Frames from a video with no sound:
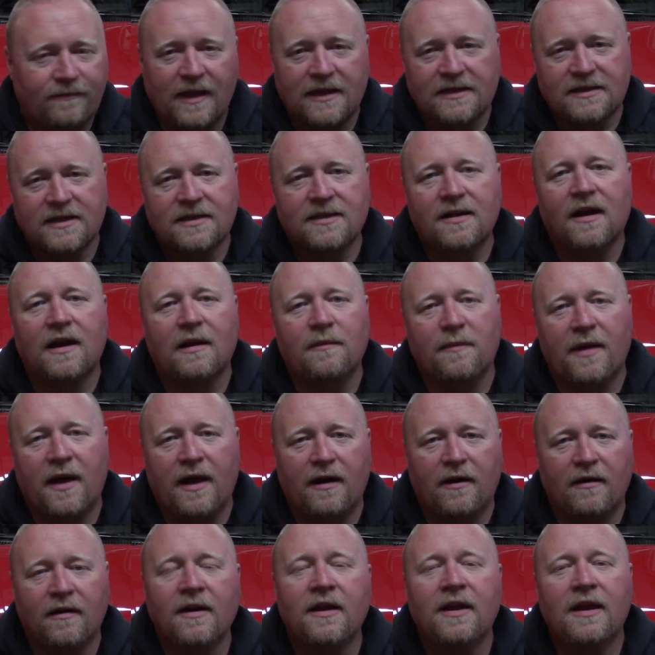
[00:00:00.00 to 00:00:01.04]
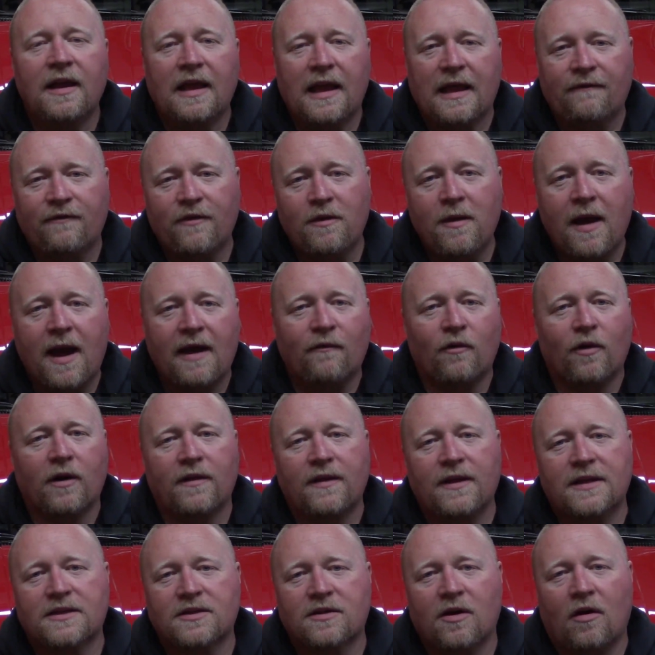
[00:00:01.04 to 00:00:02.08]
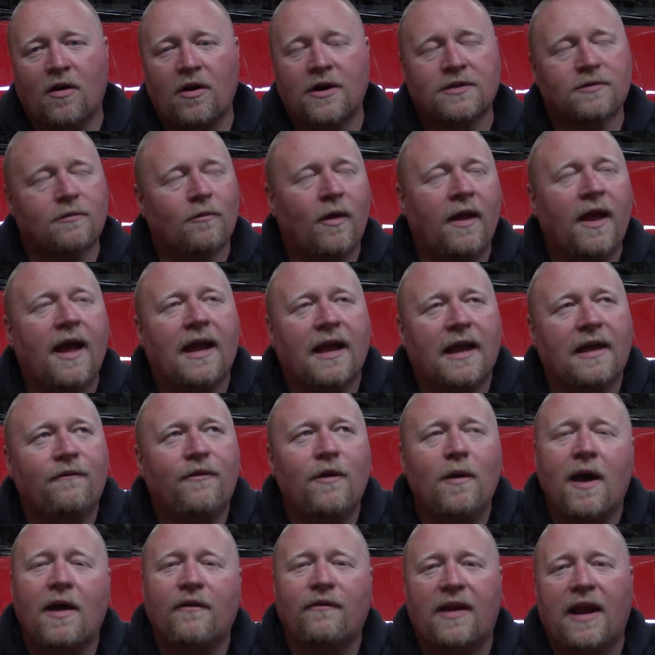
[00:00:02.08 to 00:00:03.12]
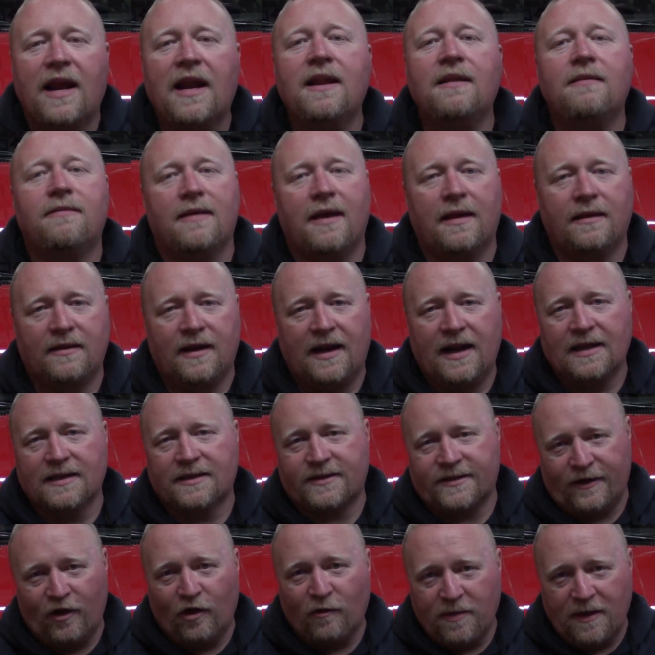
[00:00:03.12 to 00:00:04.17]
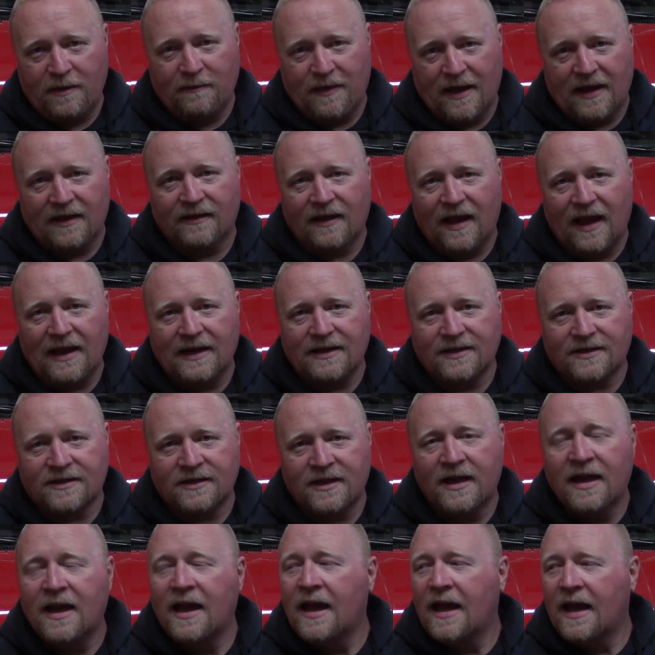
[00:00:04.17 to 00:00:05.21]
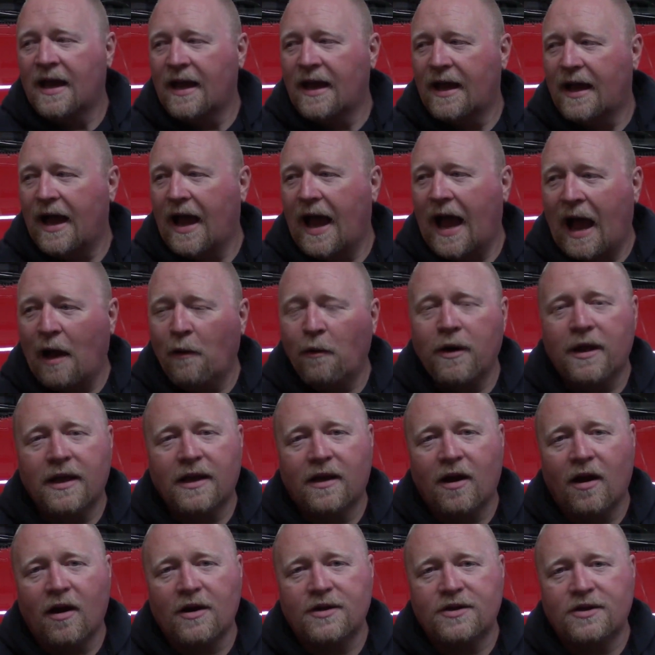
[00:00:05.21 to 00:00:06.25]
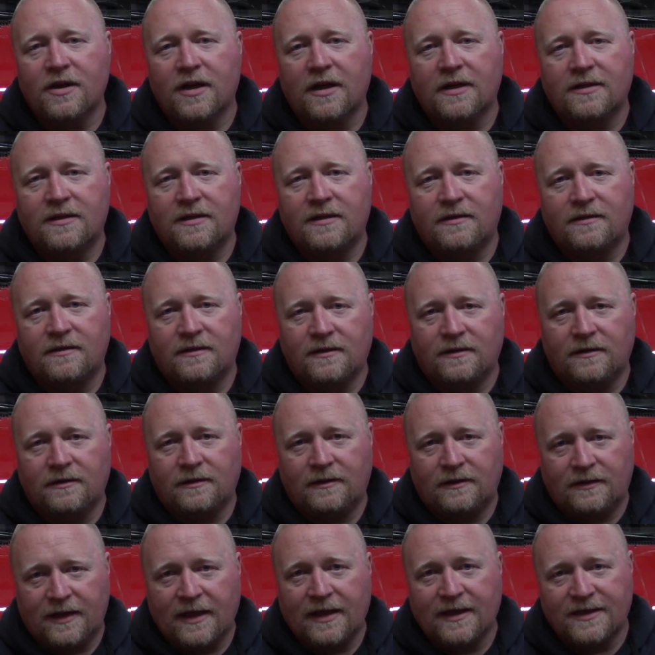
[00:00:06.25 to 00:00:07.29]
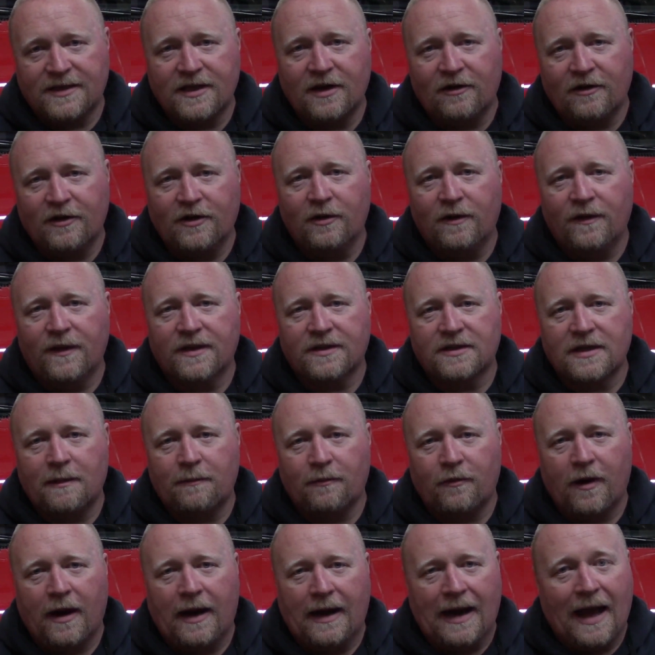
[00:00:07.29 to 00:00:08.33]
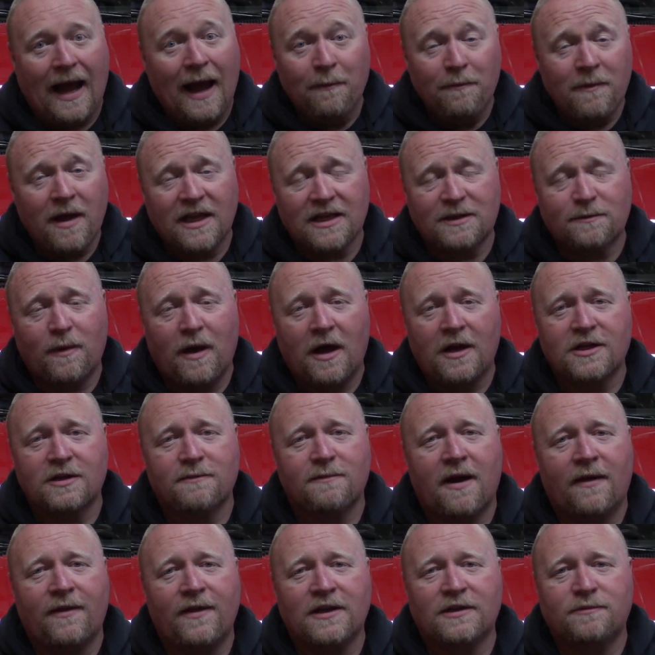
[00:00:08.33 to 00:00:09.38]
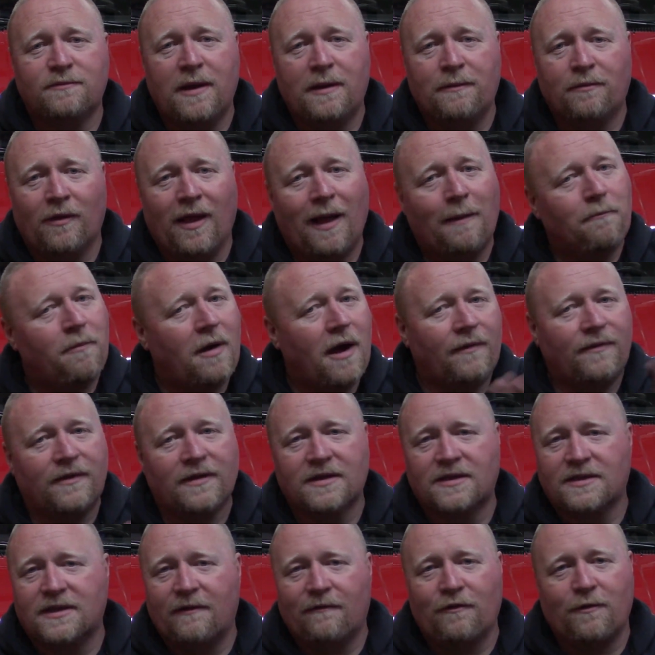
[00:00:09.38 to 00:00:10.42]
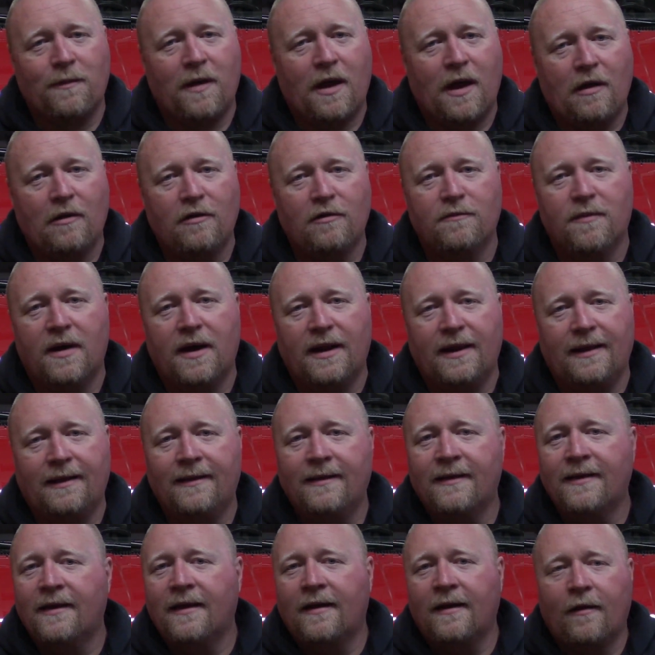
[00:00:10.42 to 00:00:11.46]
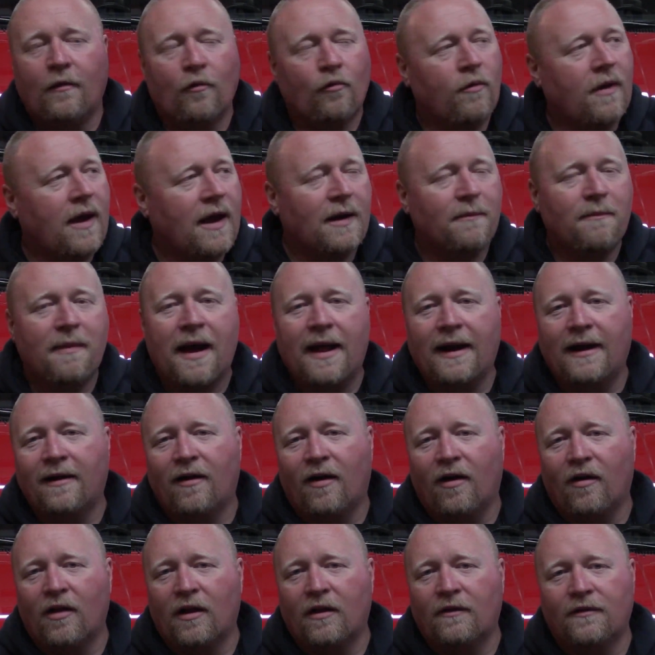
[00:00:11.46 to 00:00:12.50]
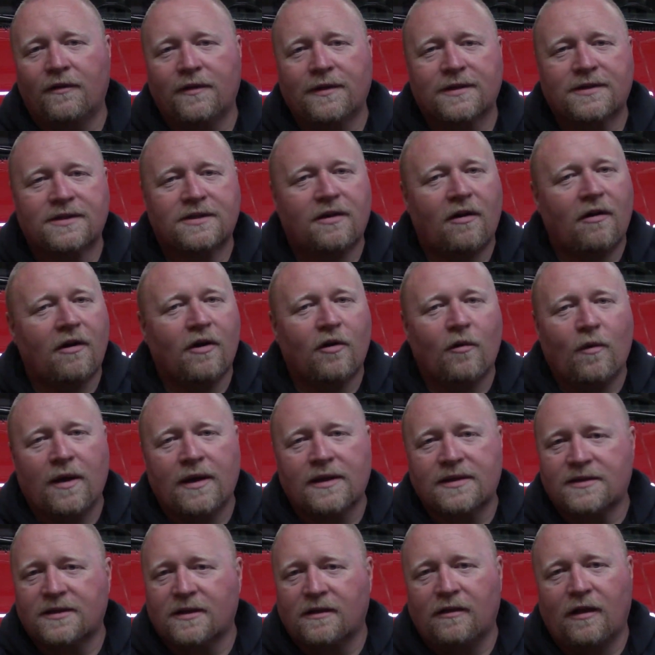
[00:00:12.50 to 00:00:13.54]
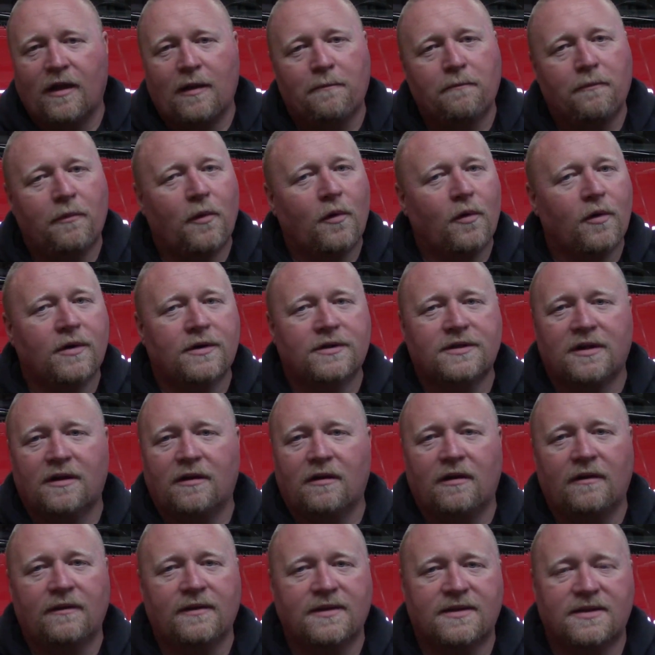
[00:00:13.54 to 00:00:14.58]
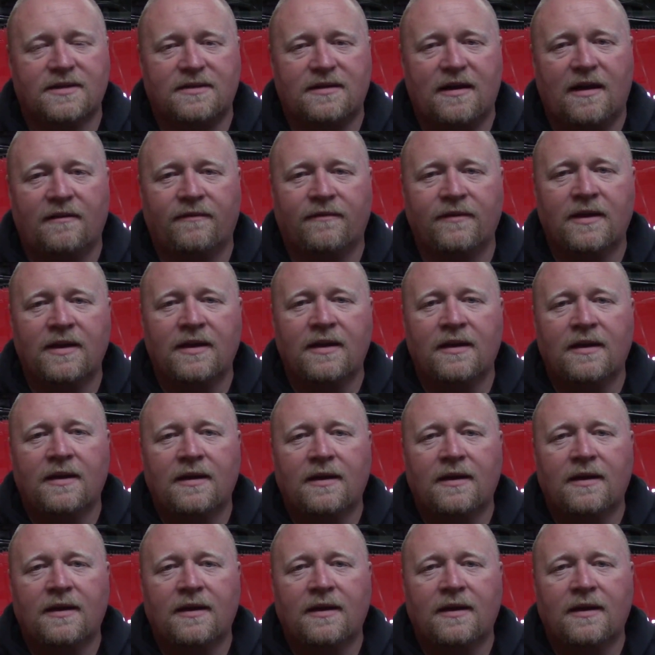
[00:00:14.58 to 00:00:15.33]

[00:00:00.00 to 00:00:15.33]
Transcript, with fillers: it's a ton better. If you have one of these cars, well heck, if you have anything that has seal beam headlights, I would encourage you to consider doing this upgrade. I'm not sponsored by these people. I bought this stuff with my own money, read about it all over the StarQuest club boards and all this stuff.